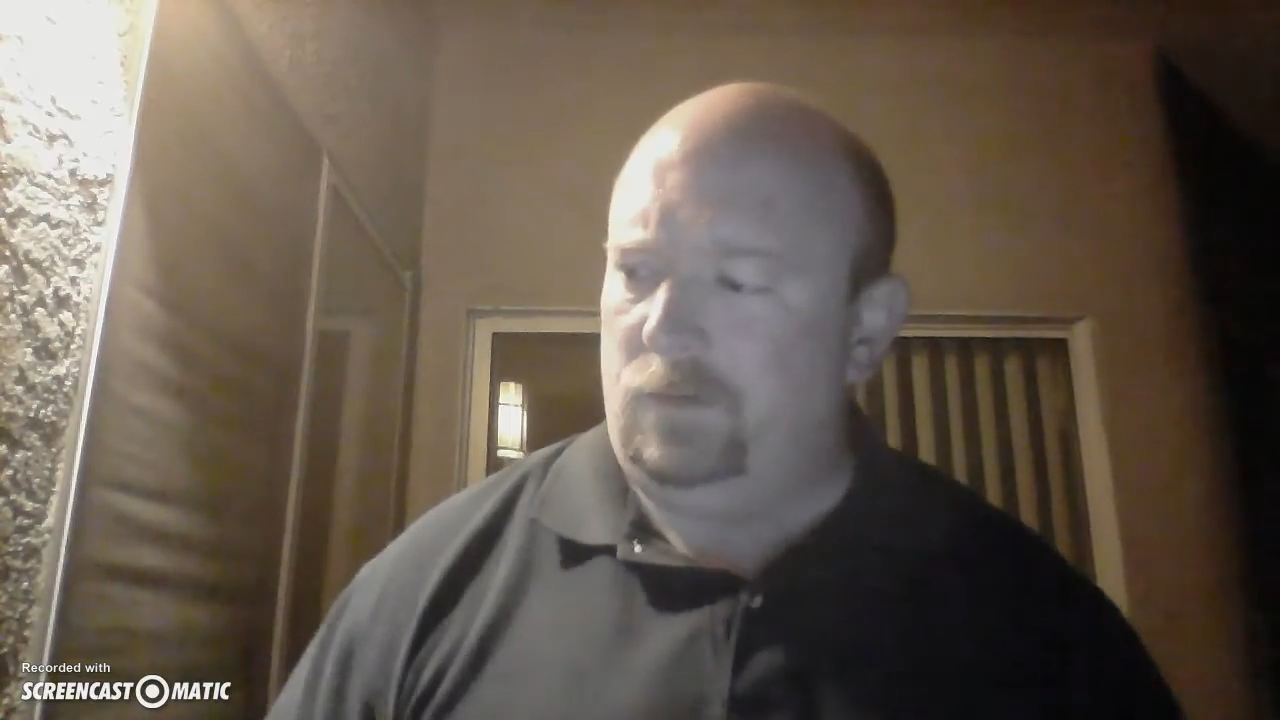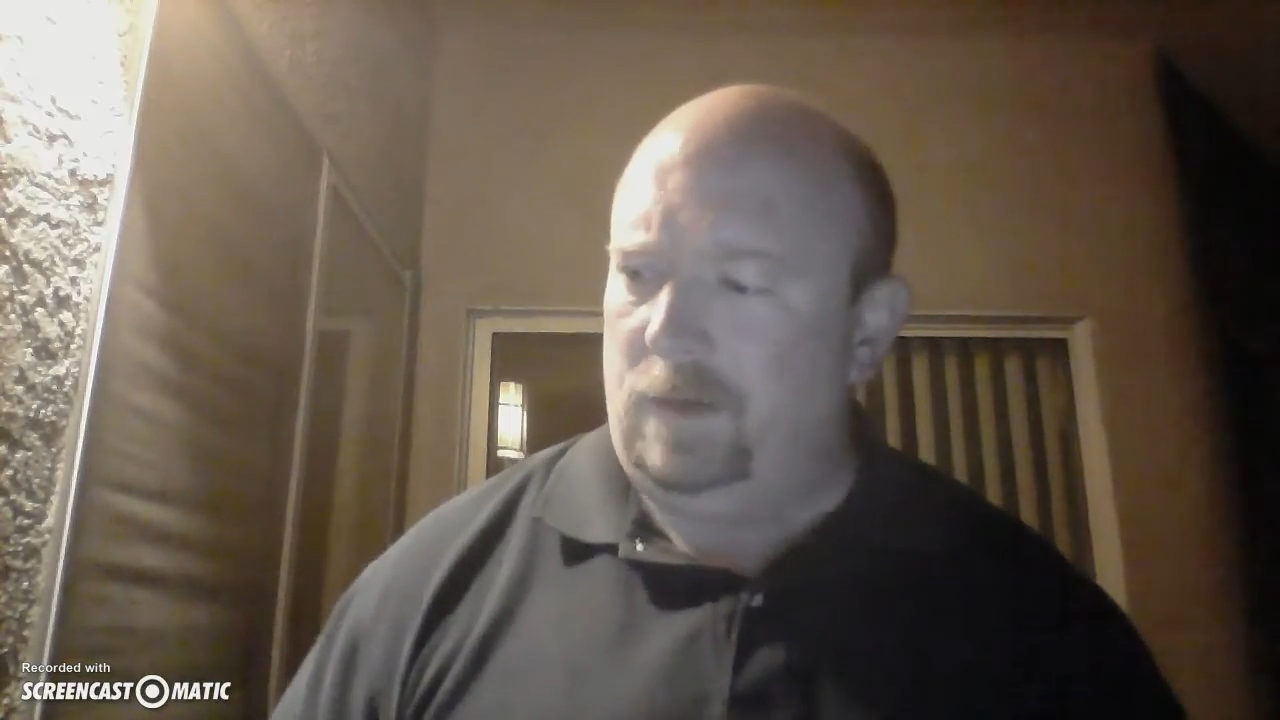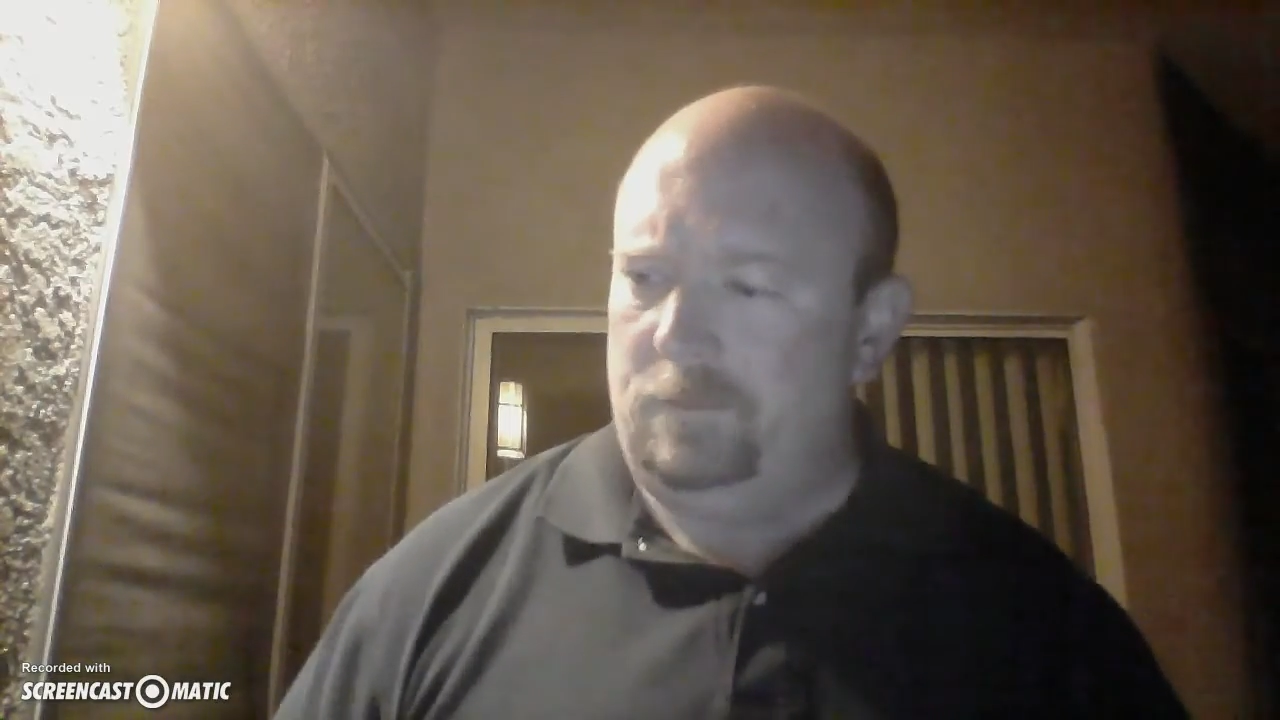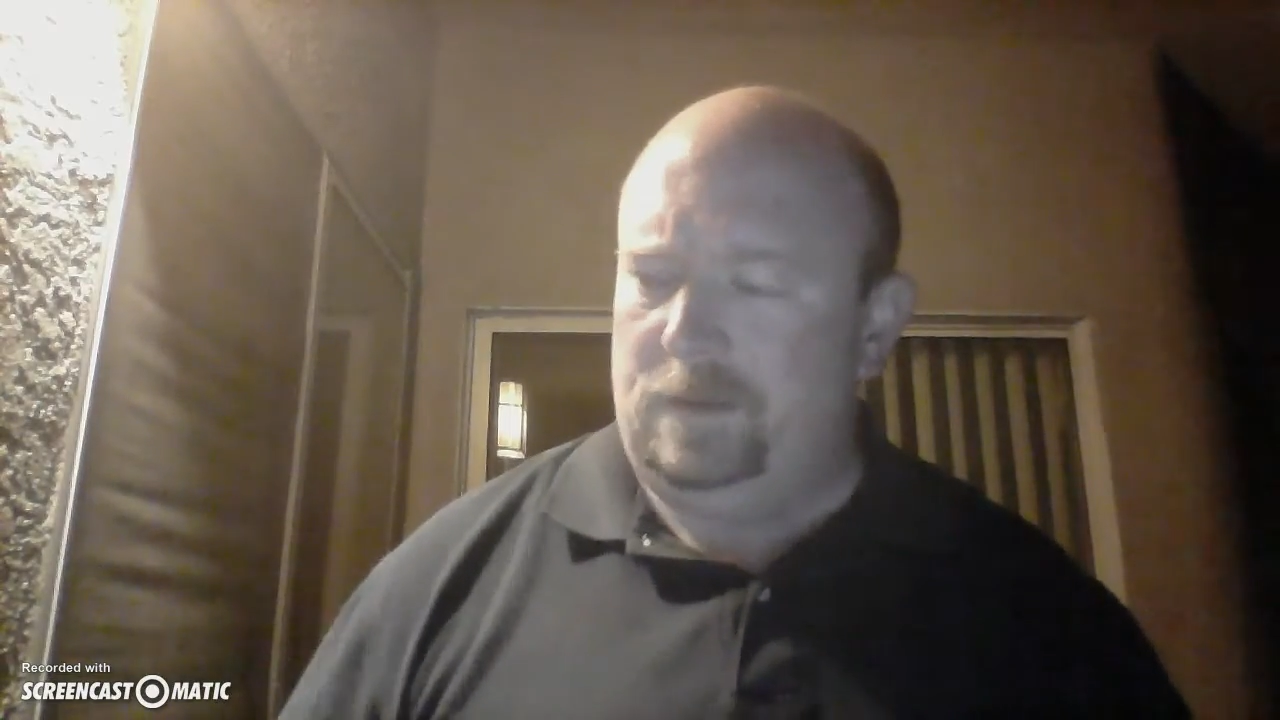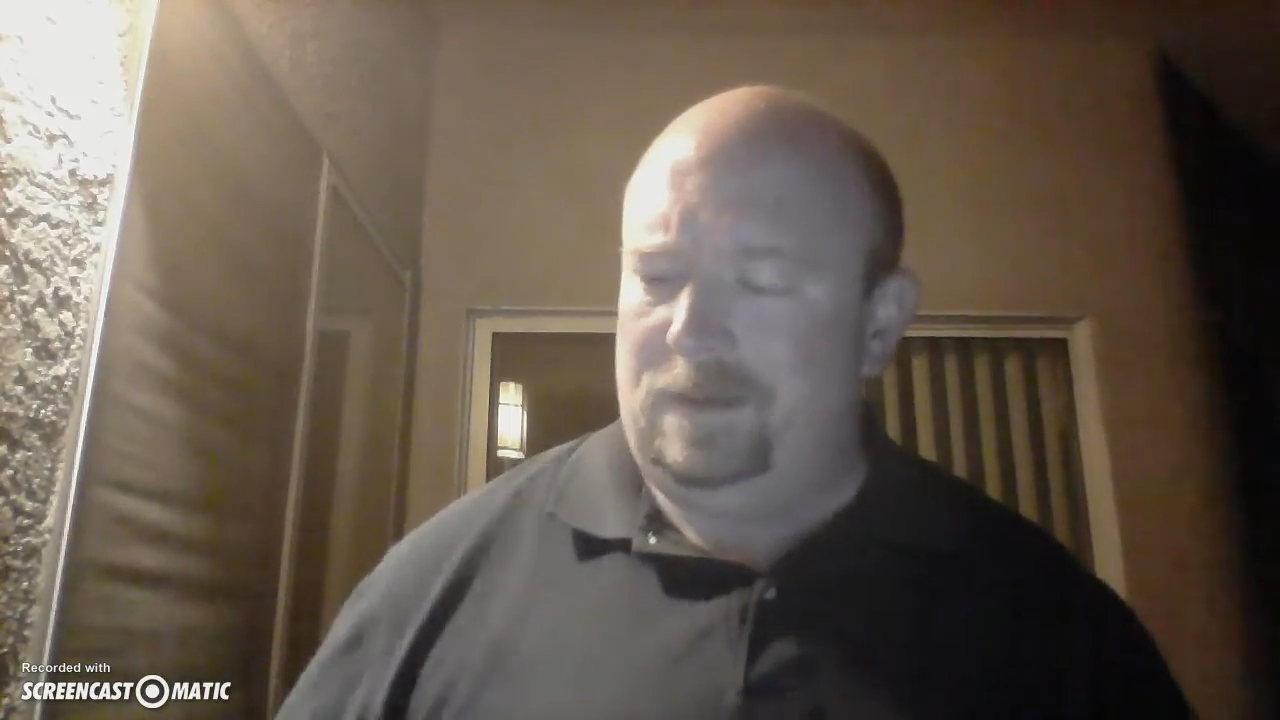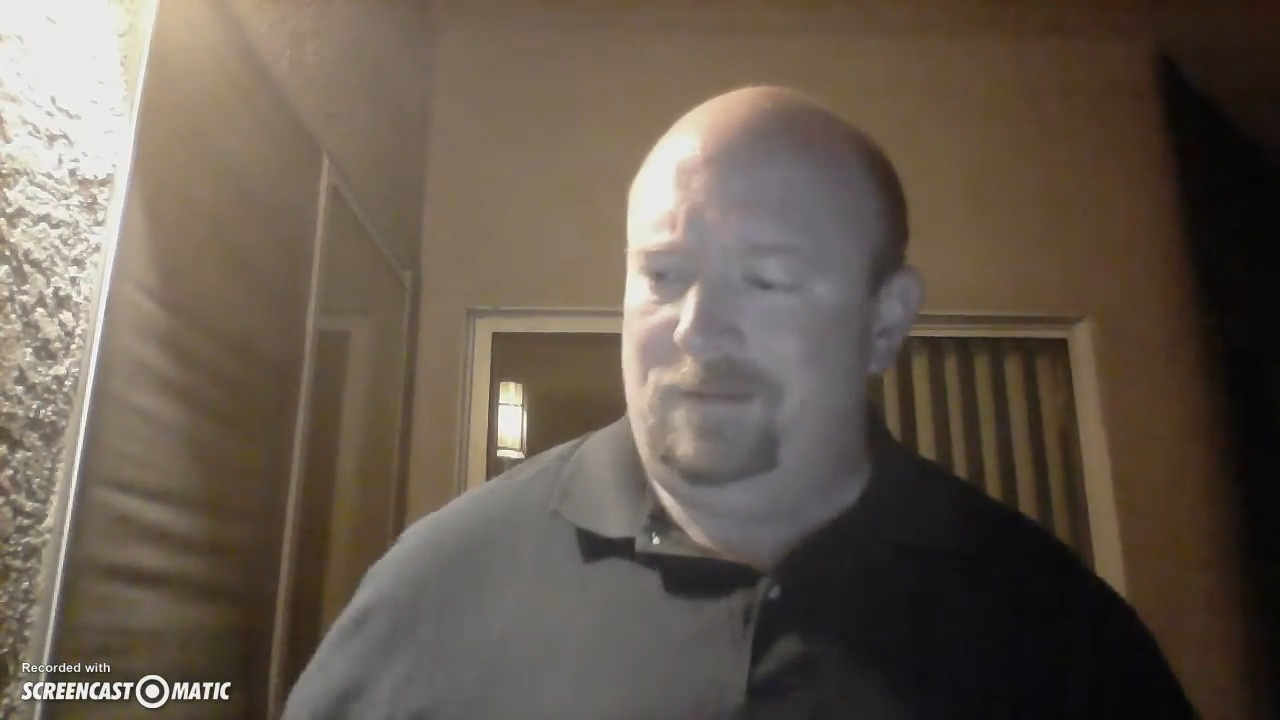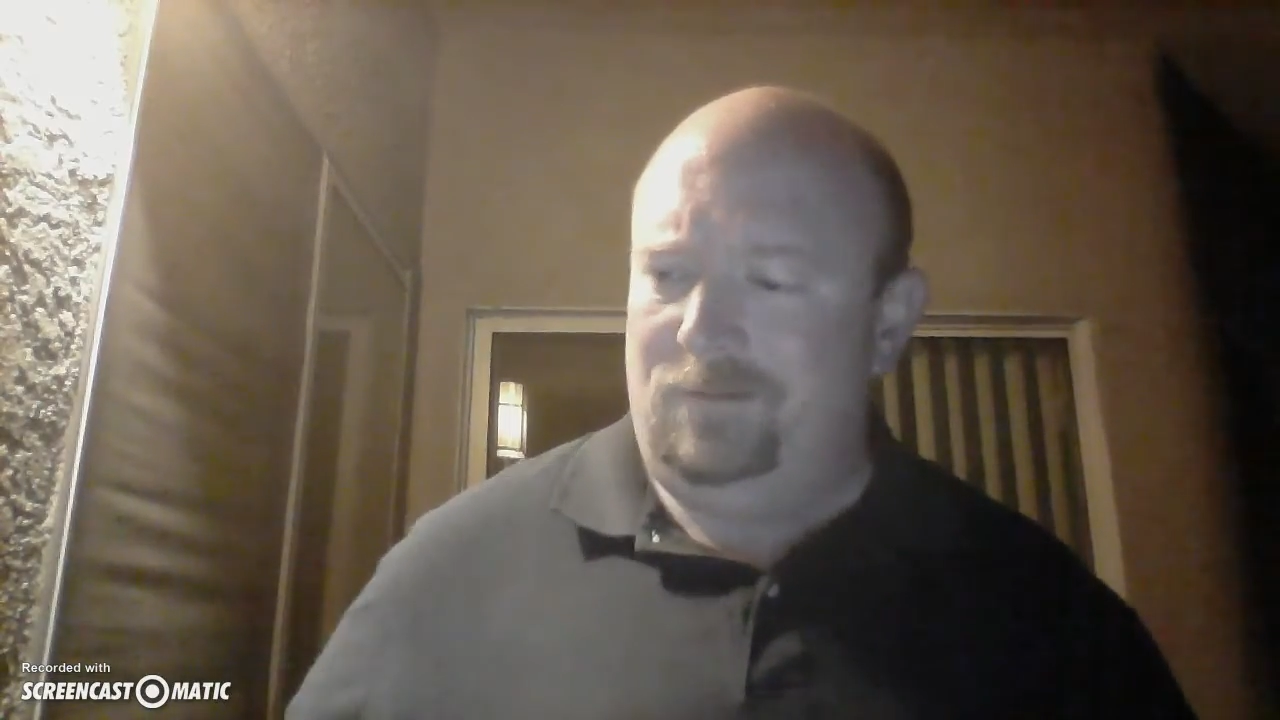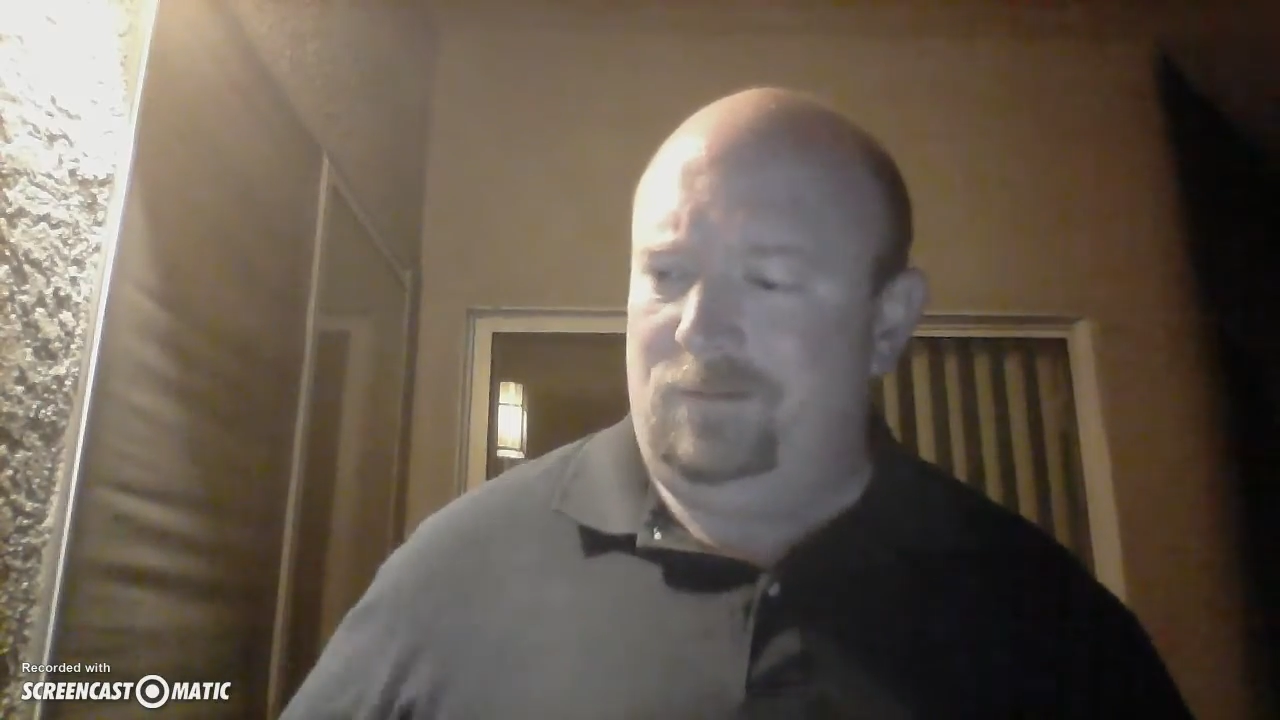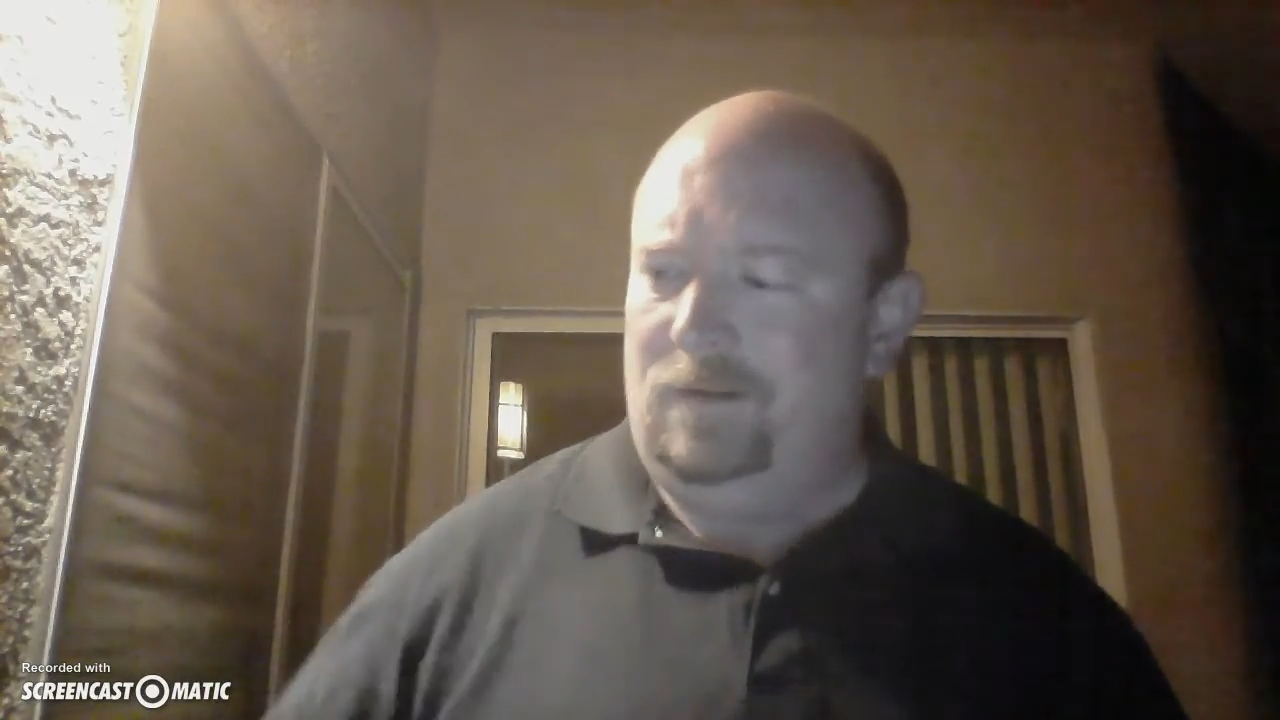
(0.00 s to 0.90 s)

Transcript: going to give